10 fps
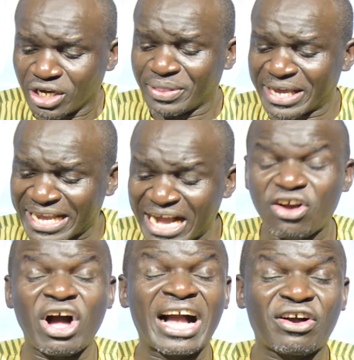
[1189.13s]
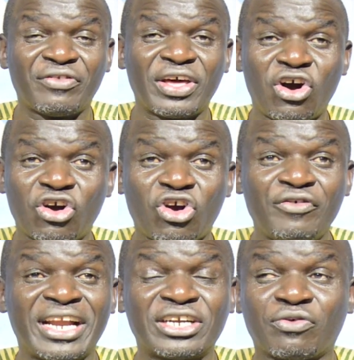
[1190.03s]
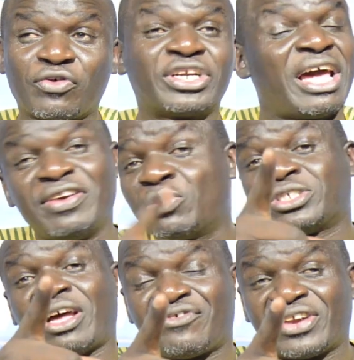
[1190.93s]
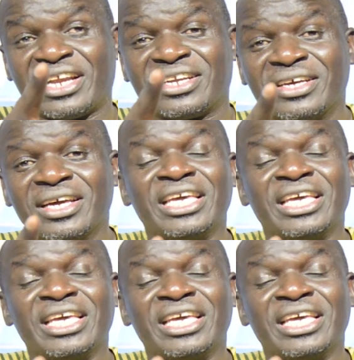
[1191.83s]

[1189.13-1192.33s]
the Ark of the Covenant of God, David was afraid.